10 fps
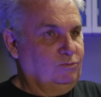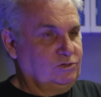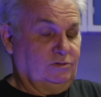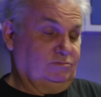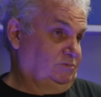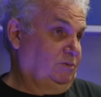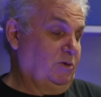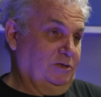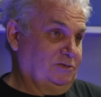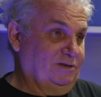which to be
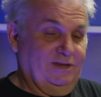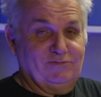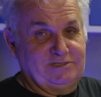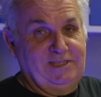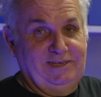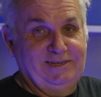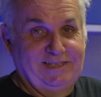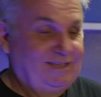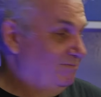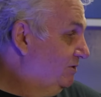honest, I'd never seen,
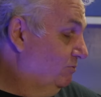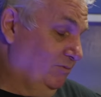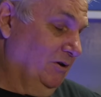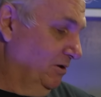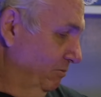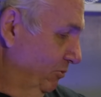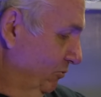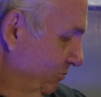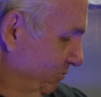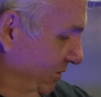but we've got a couple.
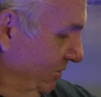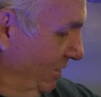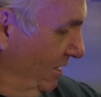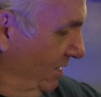But